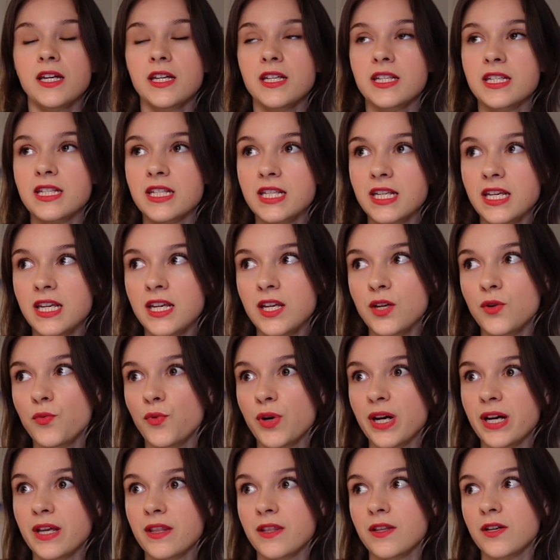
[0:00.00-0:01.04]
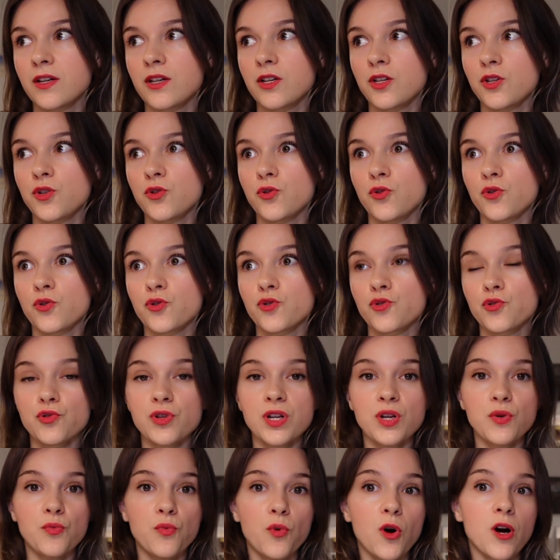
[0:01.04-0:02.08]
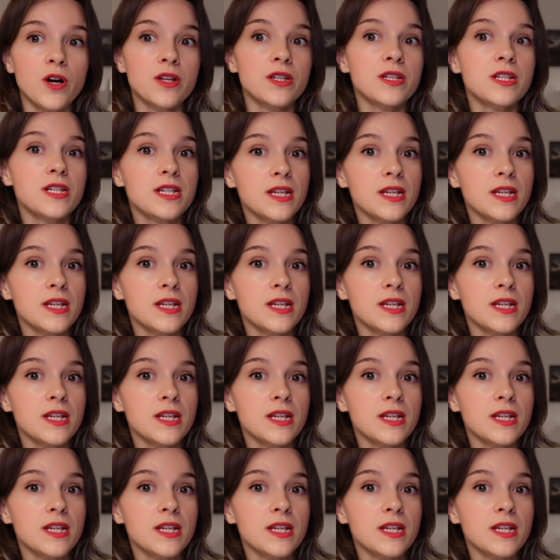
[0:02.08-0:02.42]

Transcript: see whether you truly want